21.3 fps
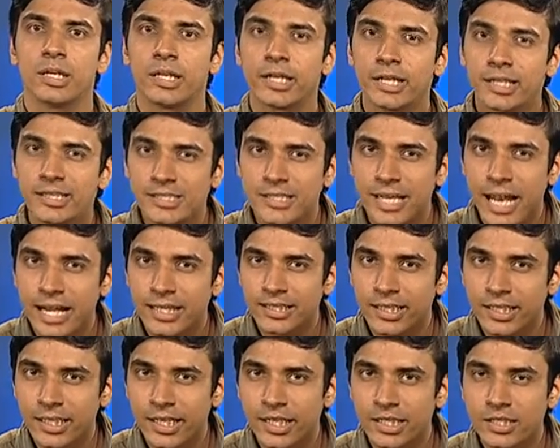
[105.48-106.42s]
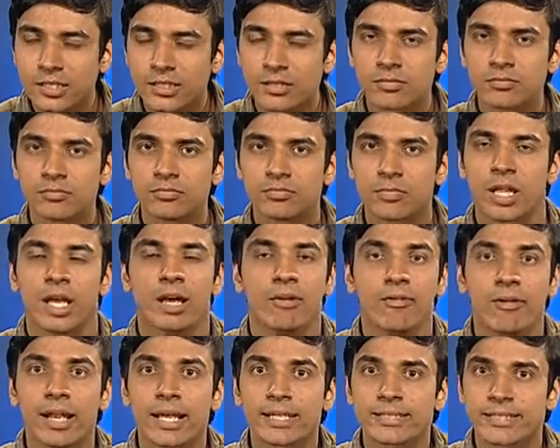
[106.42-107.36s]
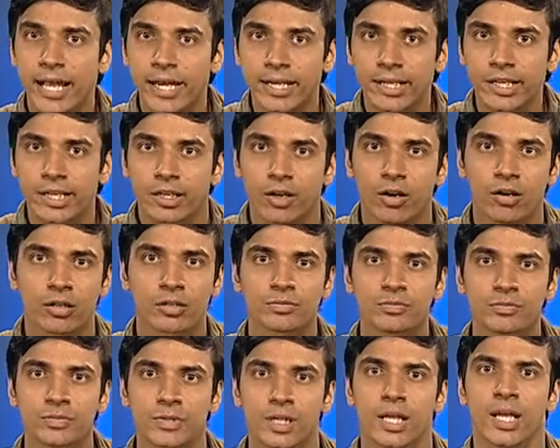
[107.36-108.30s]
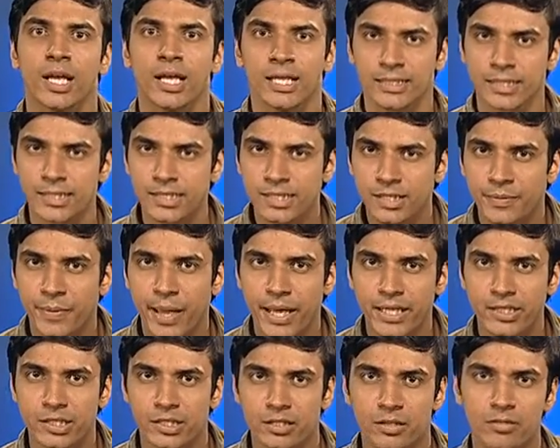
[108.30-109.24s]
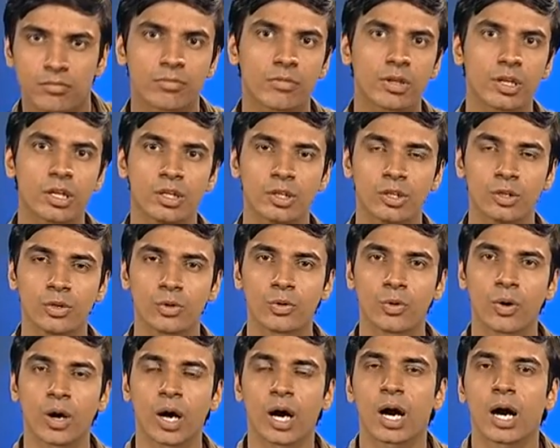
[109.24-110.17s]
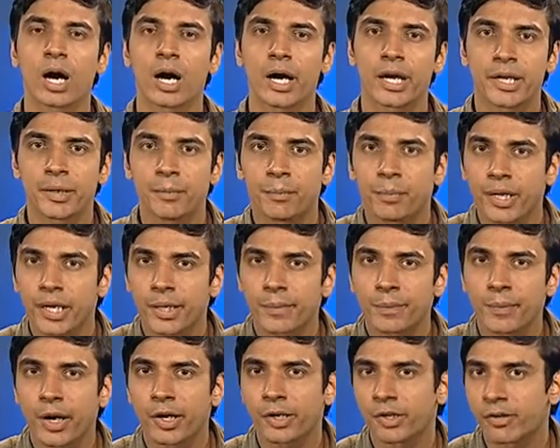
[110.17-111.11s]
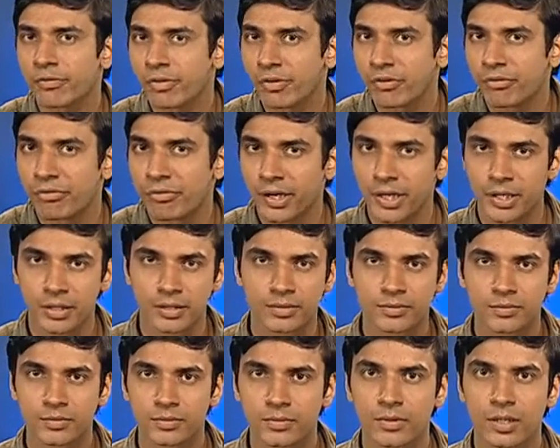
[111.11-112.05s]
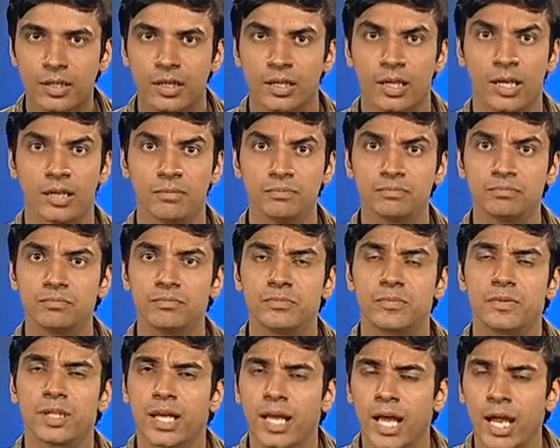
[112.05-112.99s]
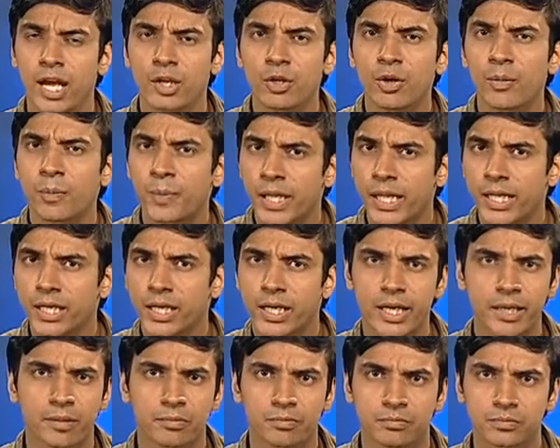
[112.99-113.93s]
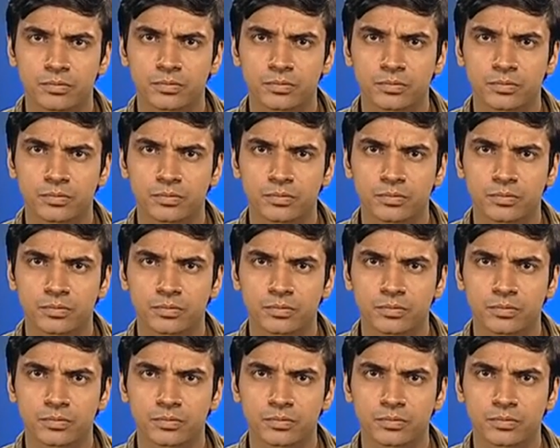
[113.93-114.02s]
Is that the case? Well, exactly not. Just imagine you are in a birthday party of your friend and you are playing a game.